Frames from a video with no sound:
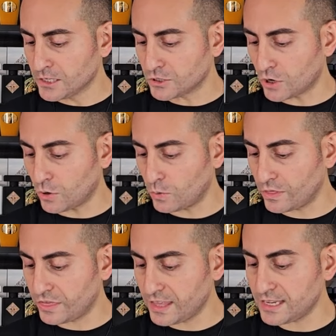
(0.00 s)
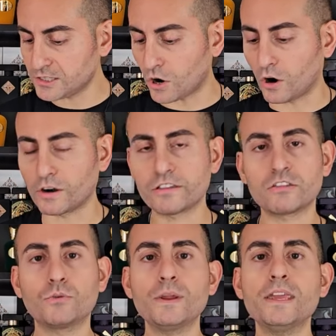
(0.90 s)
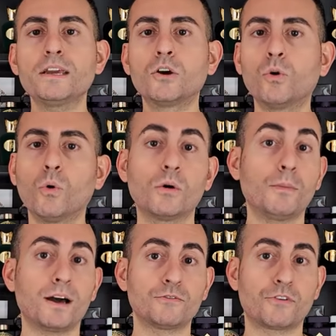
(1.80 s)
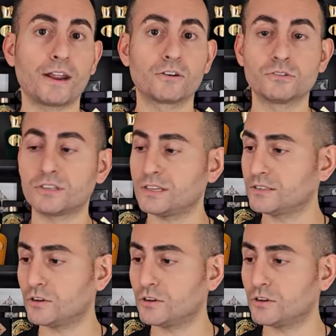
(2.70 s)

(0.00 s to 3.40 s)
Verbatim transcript: So these are three gourmand fragrances.